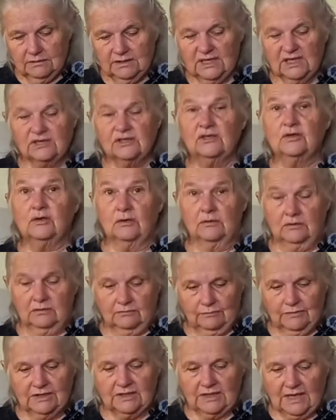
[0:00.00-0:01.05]
it doesn't look
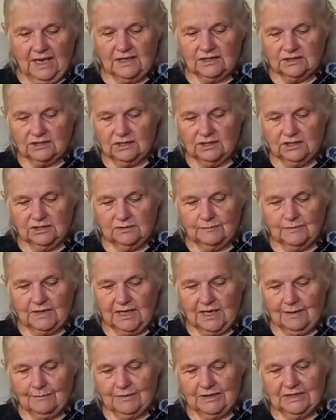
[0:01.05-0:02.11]
it, but it actually is
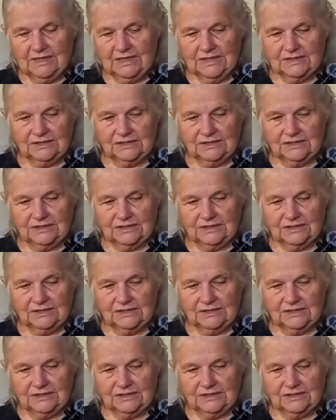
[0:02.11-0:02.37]
becoming